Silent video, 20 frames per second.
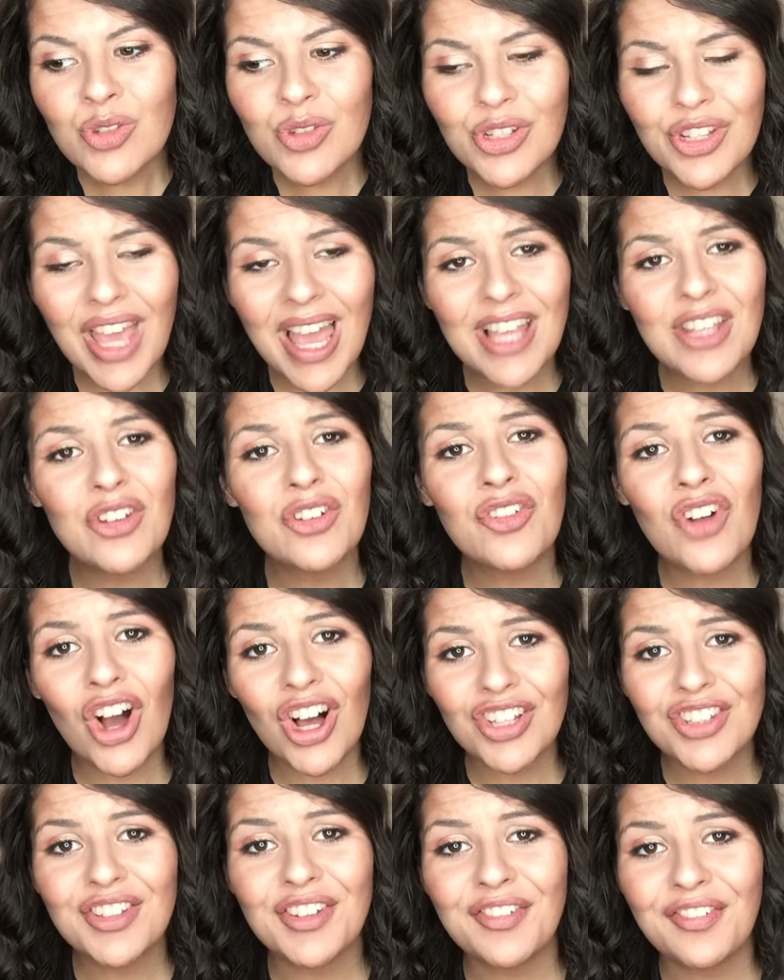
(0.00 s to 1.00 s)
You've
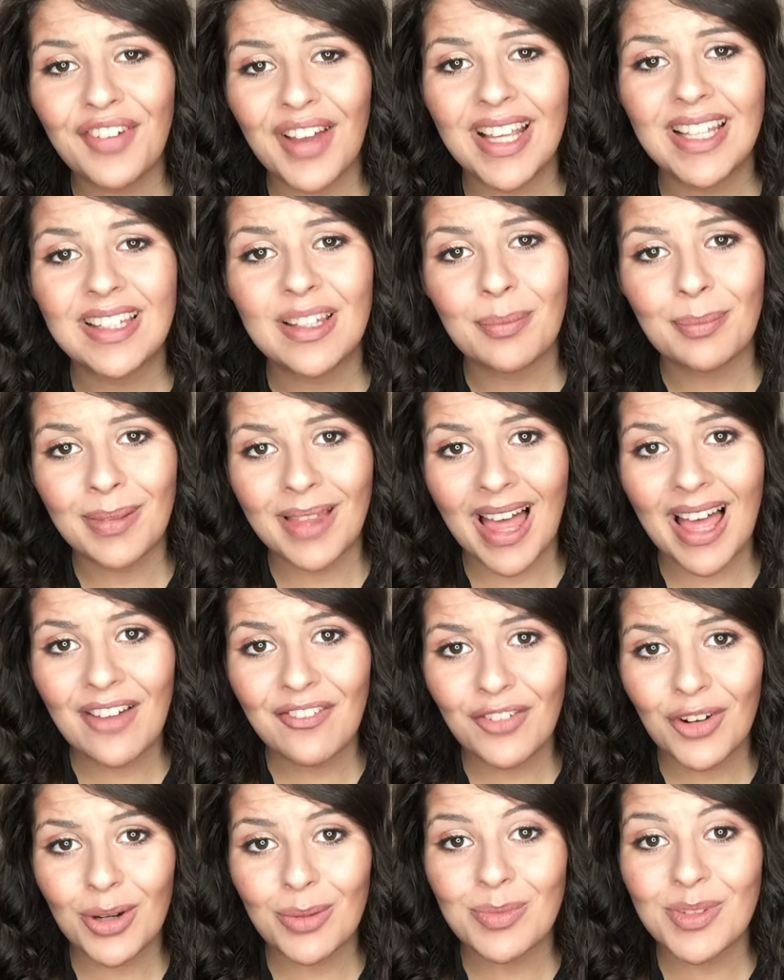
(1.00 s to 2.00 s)
got to find the
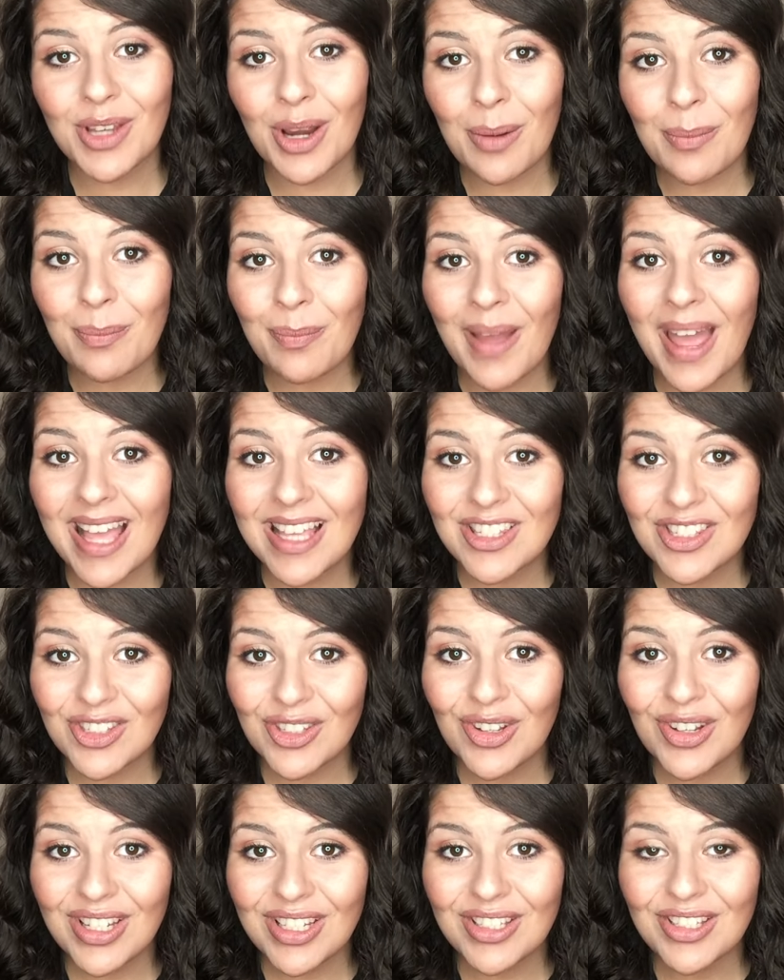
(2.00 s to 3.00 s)
platforms that are best
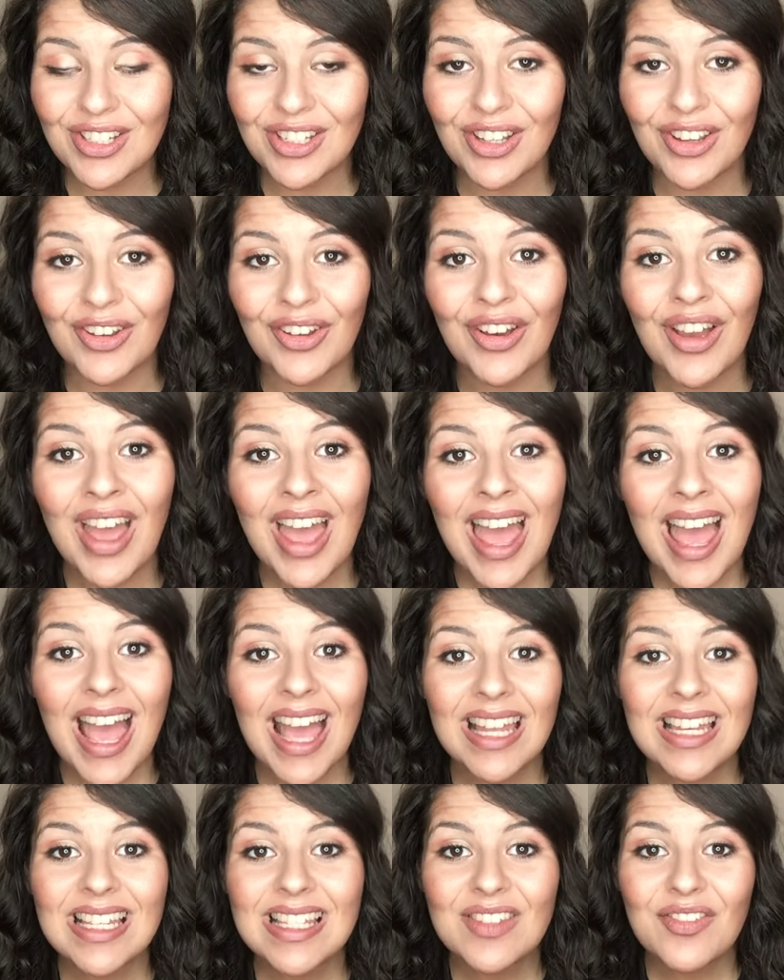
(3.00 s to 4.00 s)
suited to you.
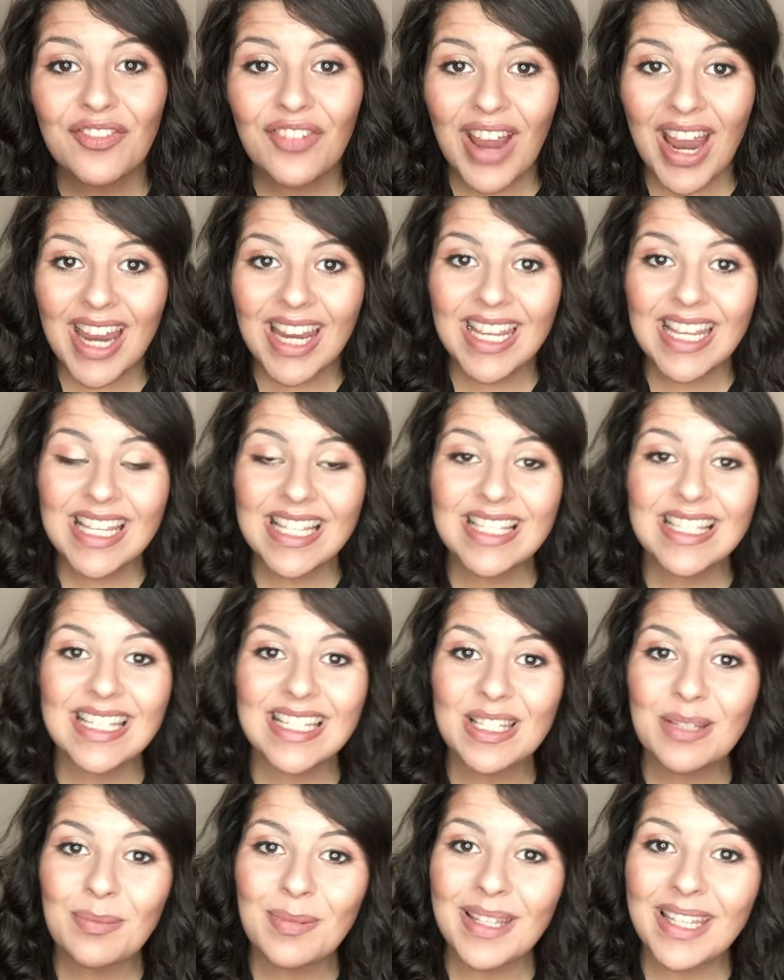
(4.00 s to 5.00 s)
And it's very
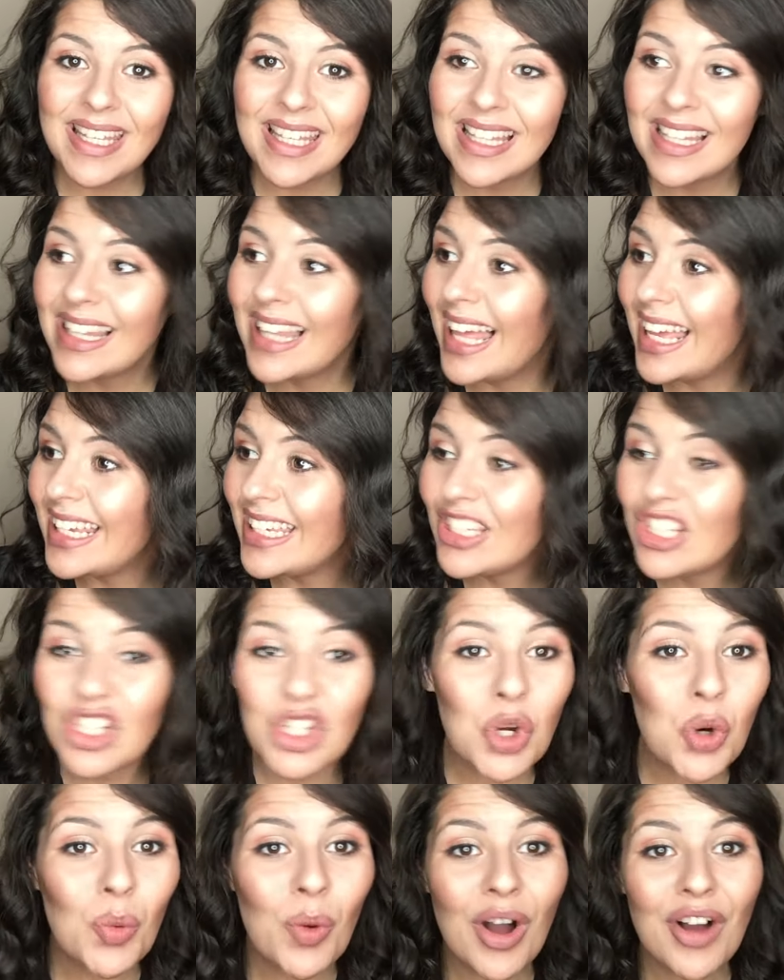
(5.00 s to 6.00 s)
easy to be like, you
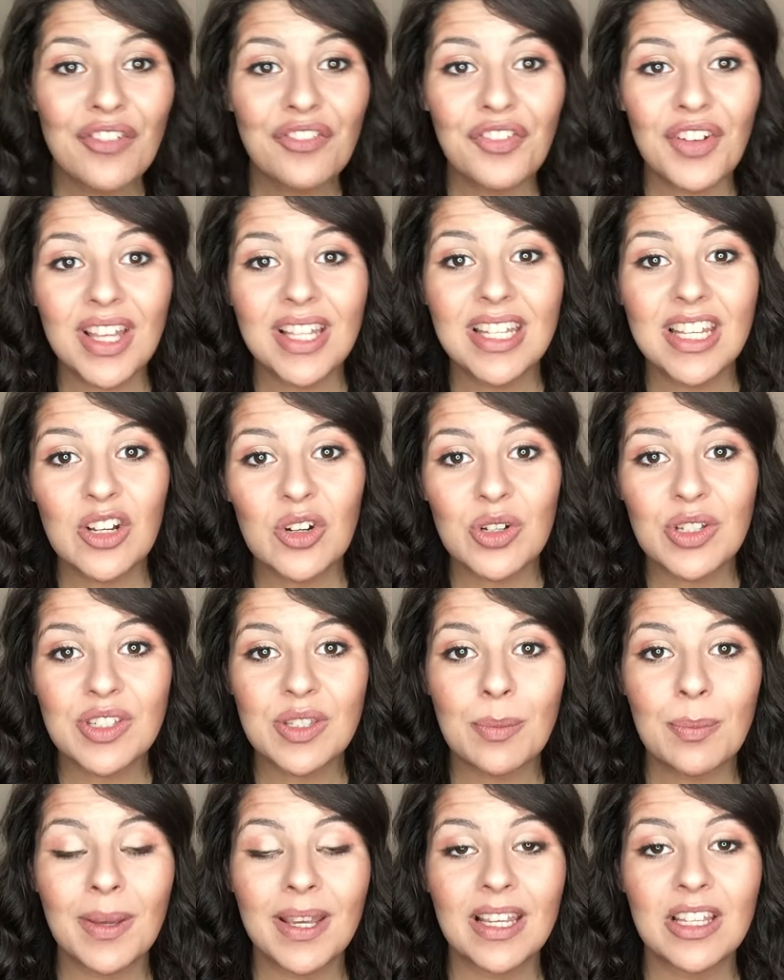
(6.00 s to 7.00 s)
know what, video is
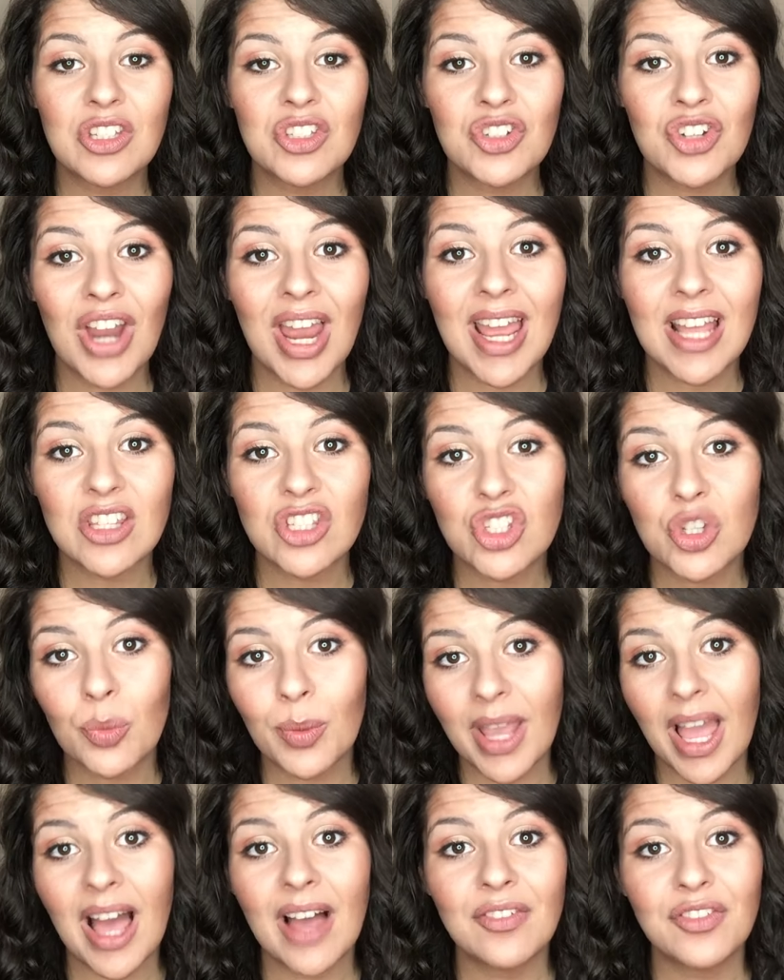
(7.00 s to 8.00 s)
the biggest trend, so
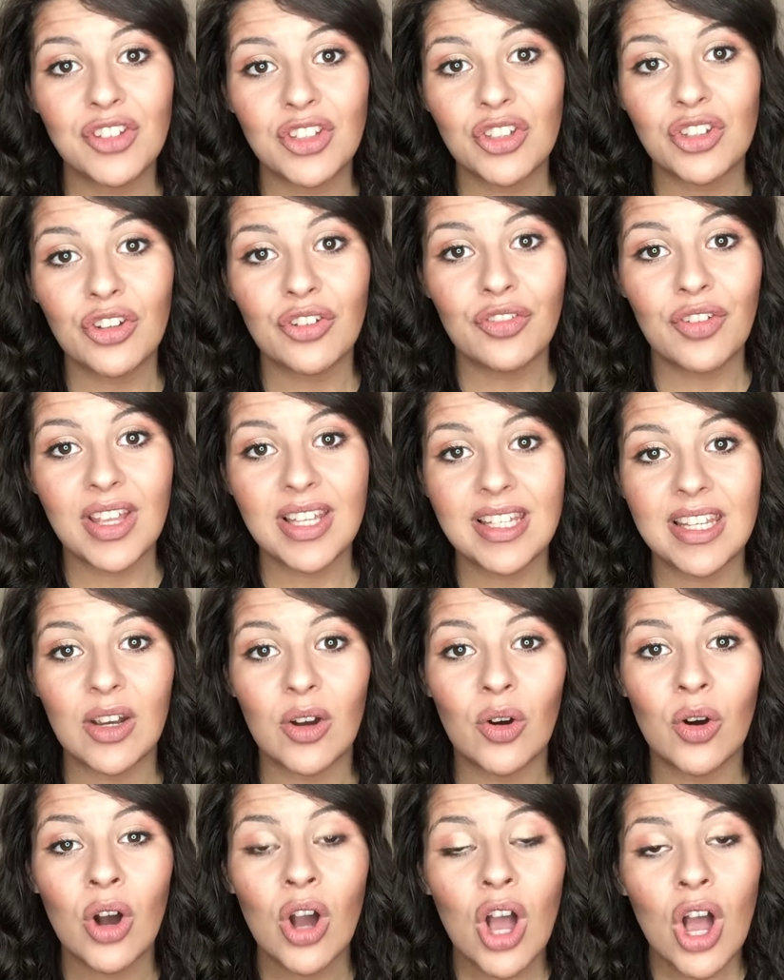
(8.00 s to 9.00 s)
we have to do
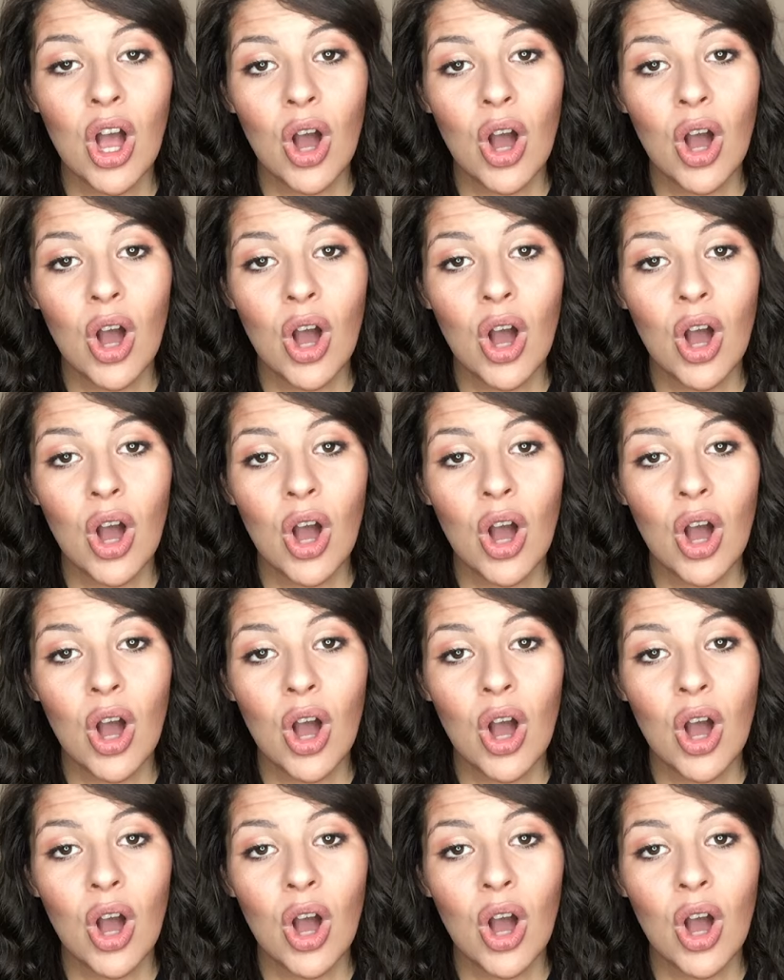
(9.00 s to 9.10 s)
video.